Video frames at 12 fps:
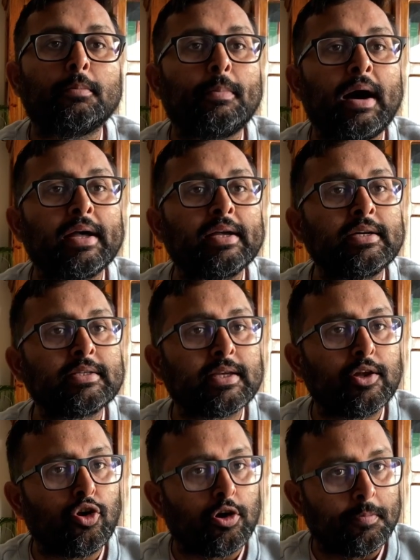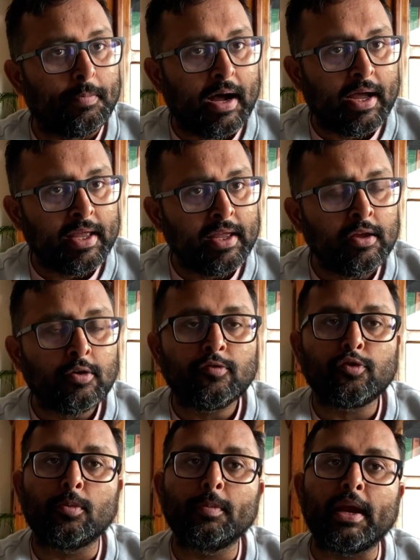buyers cannot buy
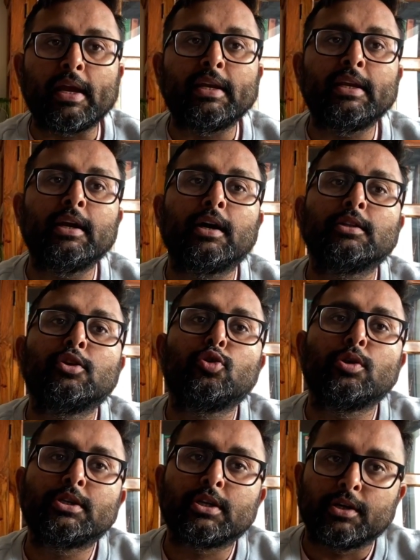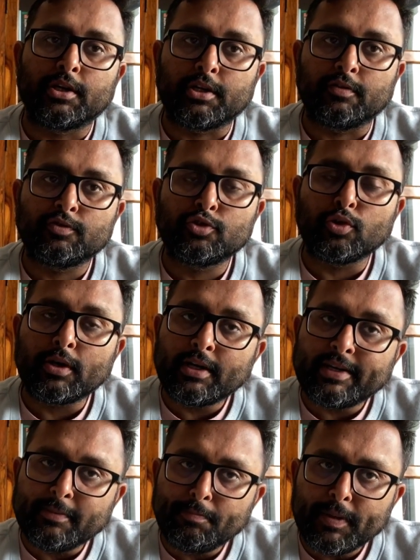from any other alternative. So
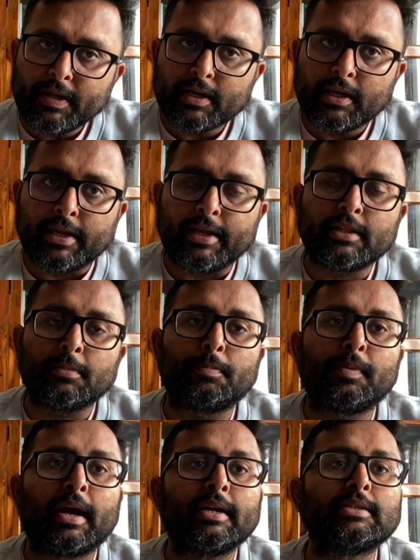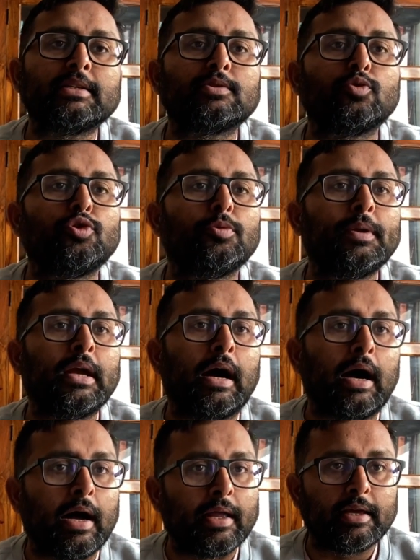typically, the price is going to be
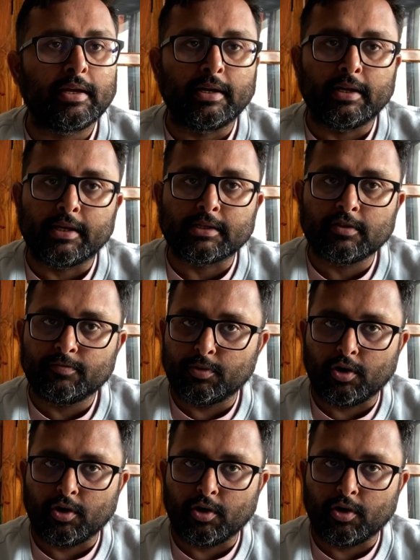higher in case of